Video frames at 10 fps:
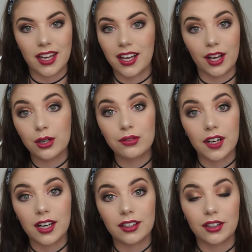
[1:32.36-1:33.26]
that I could
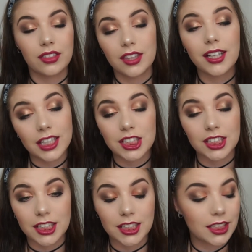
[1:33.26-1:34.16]
find on the
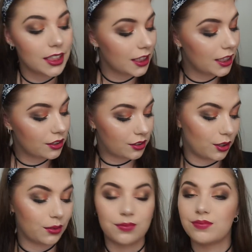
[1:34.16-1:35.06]
internet.
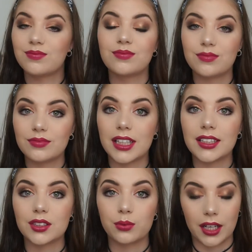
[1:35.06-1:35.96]
So
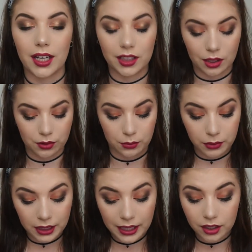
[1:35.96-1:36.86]
that is where I come from.
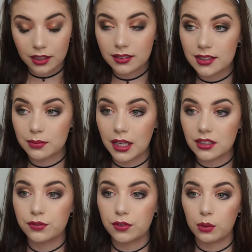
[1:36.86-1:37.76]
But I got this
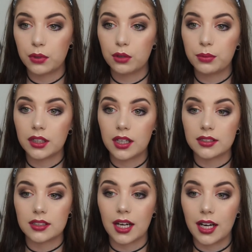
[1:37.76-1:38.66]
massive FOMO
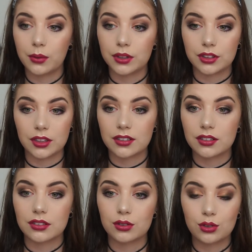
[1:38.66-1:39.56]
because I was
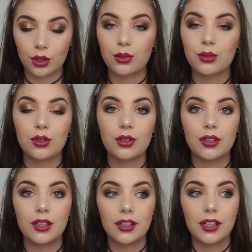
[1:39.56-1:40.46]
just so
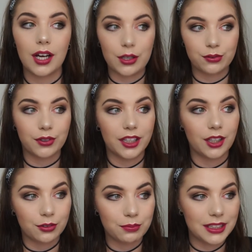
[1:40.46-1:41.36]
afraid
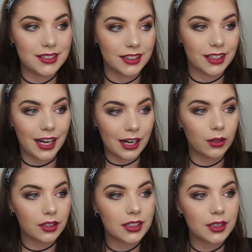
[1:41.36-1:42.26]
of missing
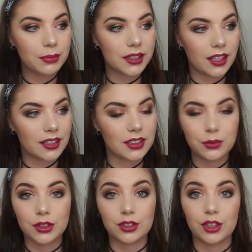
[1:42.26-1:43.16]
out on it because it
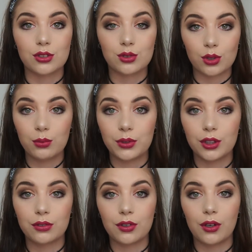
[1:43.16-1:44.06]
was just so
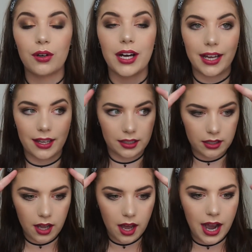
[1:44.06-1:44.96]
beautiful and
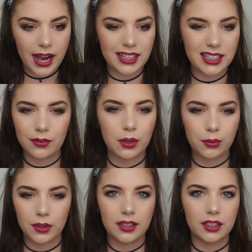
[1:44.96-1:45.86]
I never
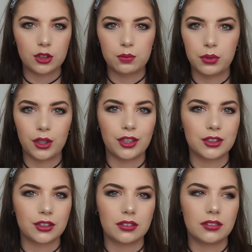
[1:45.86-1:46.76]
really
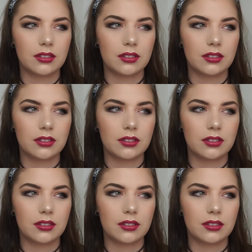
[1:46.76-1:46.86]
splurged